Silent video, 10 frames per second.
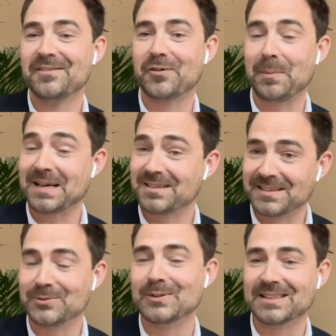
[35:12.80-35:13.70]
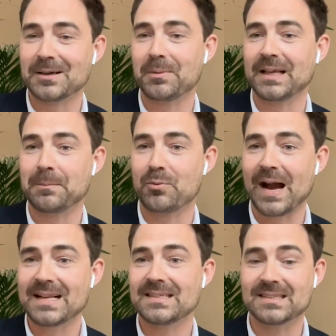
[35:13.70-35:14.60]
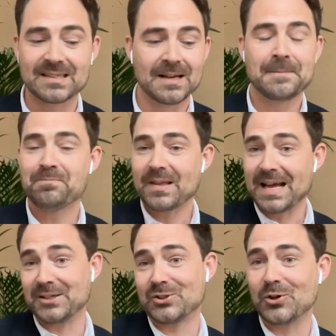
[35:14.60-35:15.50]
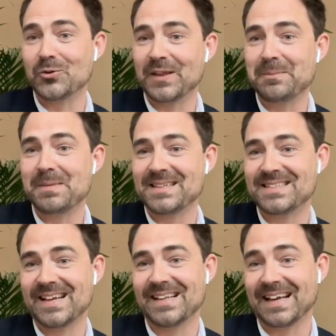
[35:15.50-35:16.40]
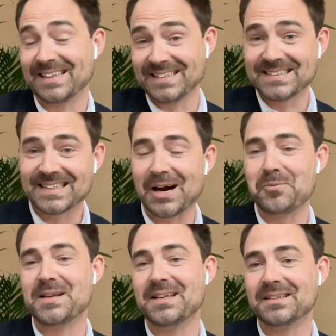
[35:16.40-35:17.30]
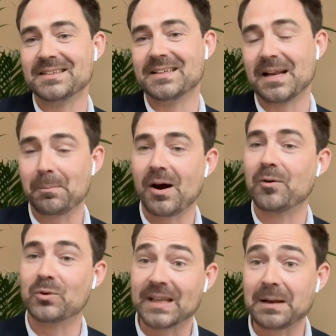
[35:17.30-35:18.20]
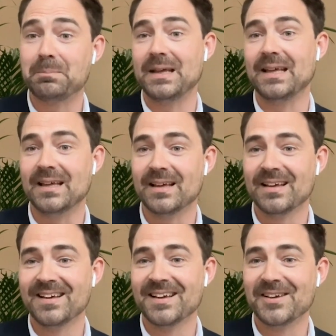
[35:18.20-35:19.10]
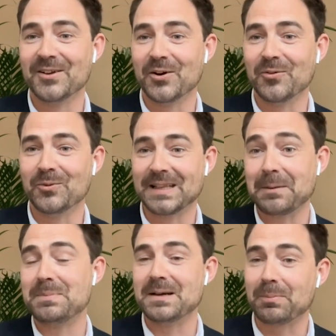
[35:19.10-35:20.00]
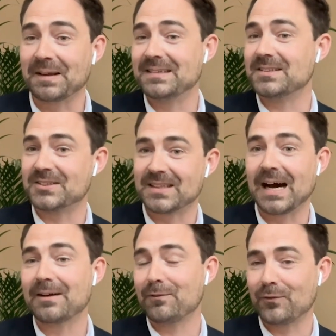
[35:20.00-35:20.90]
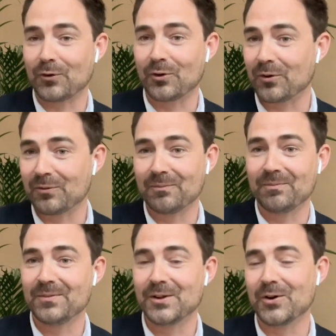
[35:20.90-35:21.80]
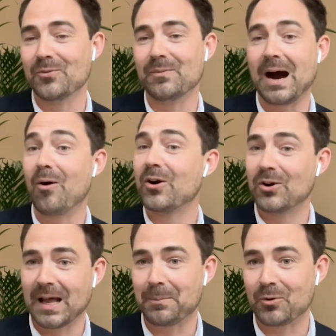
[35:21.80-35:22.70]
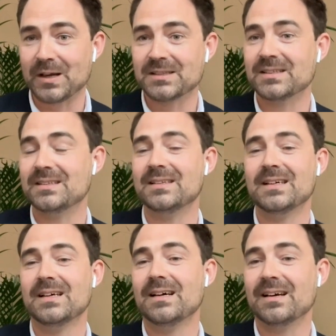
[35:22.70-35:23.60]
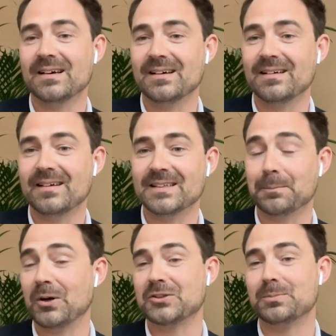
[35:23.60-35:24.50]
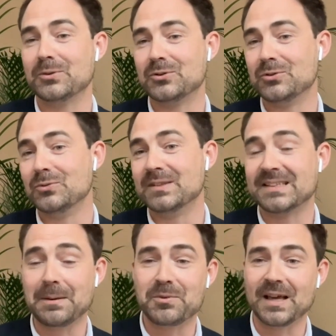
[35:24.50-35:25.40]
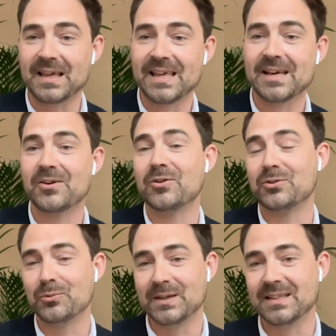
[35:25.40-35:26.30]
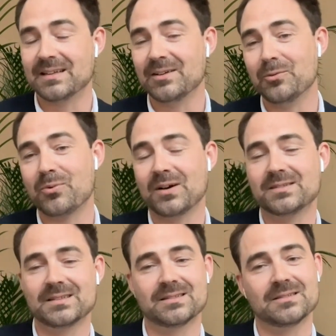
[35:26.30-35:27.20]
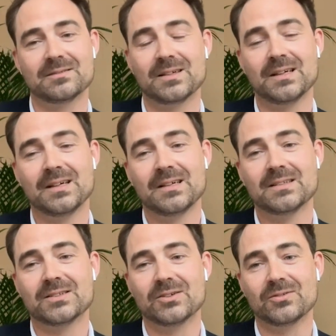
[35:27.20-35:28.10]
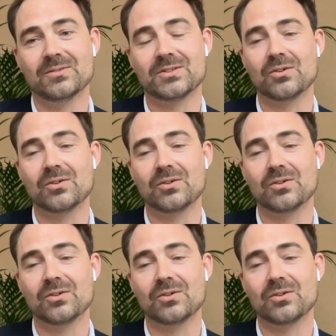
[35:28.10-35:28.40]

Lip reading: from actually doing something in practice, and show them and say, like, this is how we did it in Denmark. Would that be, would that be a place to start for, our collaboration? Is it possible to do the same thing here, or do we need a new process? So